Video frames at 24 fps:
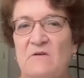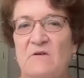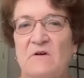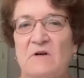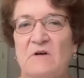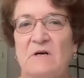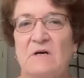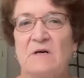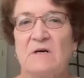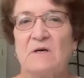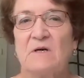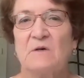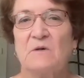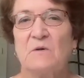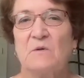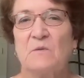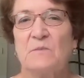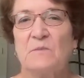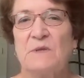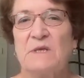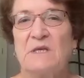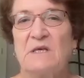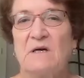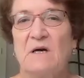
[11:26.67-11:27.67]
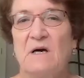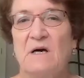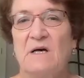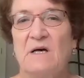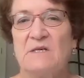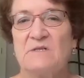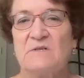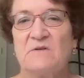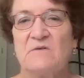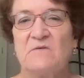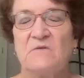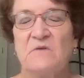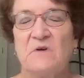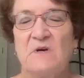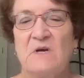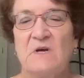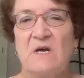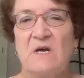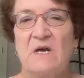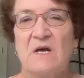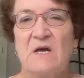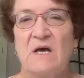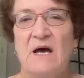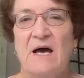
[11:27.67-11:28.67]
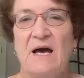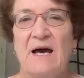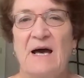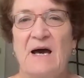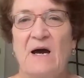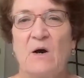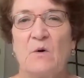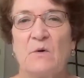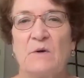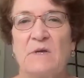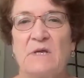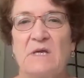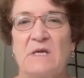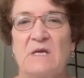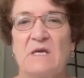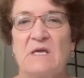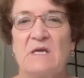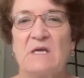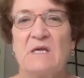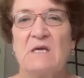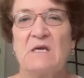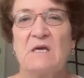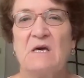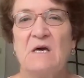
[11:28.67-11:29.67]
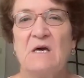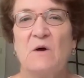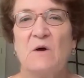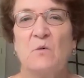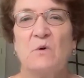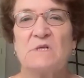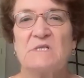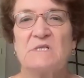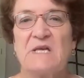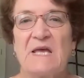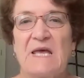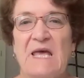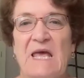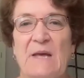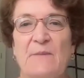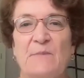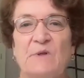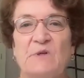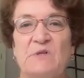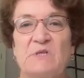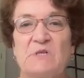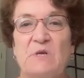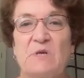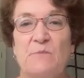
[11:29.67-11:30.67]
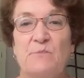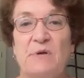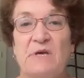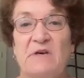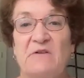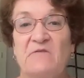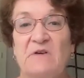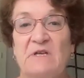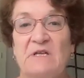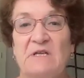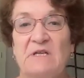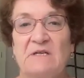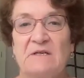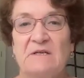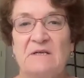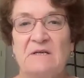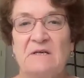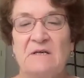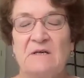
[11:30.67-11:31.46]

because of how he was able to pivot